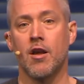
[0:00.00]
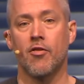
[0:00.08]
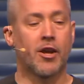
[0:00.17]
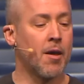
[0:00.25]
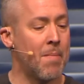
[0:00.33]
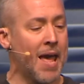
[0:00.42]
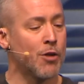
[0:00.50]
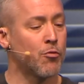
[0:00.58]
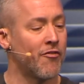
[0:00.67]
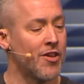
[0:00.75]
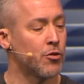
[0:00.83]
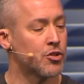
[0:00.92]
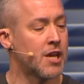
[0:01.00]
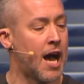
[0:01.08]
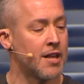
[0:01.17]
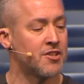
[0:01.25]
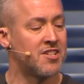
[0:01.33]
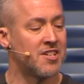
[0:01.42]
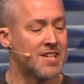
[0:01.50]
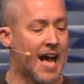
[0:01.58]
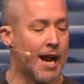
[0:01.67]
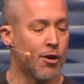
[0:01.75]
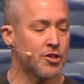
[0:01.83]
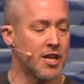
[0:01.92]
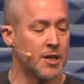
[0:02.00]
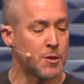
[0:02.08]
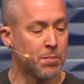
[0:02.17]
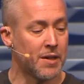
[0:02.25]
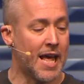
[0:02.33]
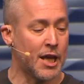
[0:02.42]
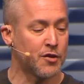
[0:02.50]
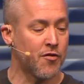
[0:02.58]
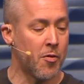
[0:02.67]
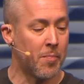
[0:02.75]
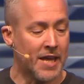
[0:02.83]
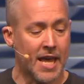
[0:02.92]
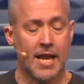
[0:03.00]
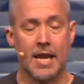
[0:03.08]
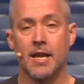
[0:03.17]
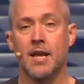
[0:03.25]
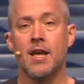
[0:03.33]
The command reveals God's desires and his plans from the beginning.